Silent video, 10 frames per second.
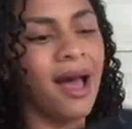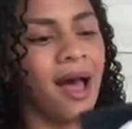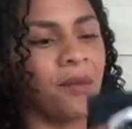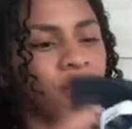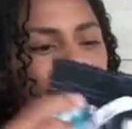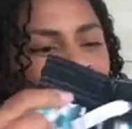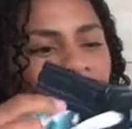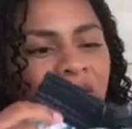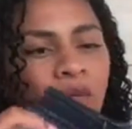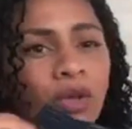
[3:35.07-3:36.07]
um, are just a
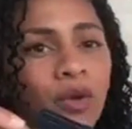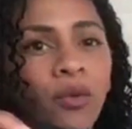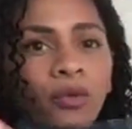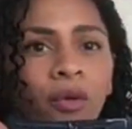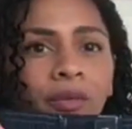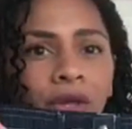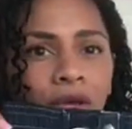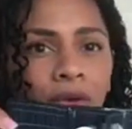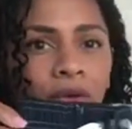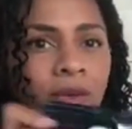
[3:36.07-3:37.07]
pair that we don't normally
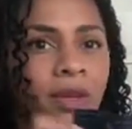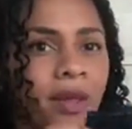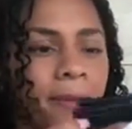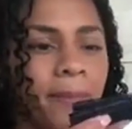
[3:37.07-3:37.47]
use,